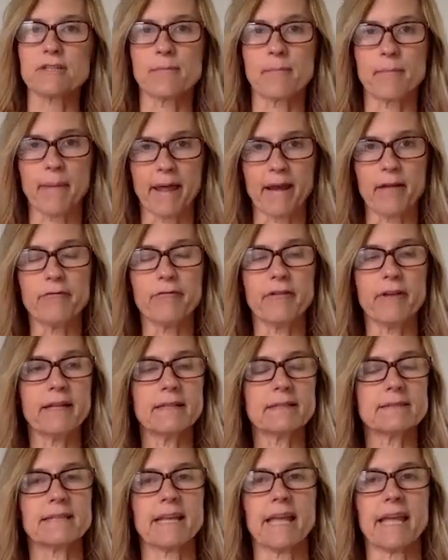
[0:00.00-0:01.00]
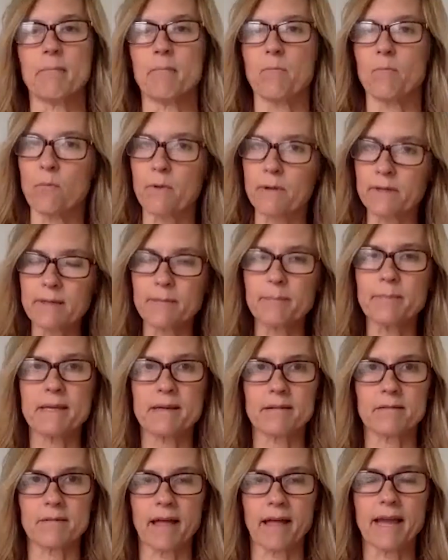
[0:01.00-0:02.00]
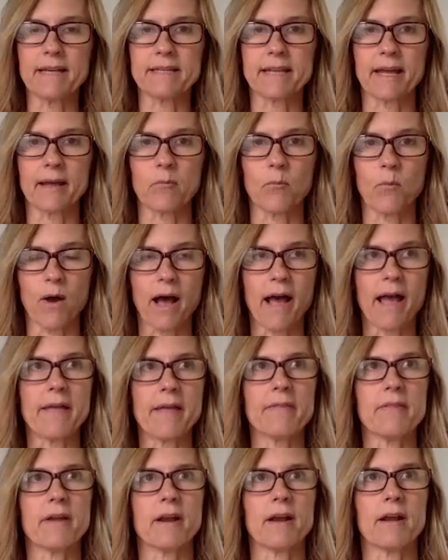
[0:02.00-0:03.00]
and benefits and really be aligned on why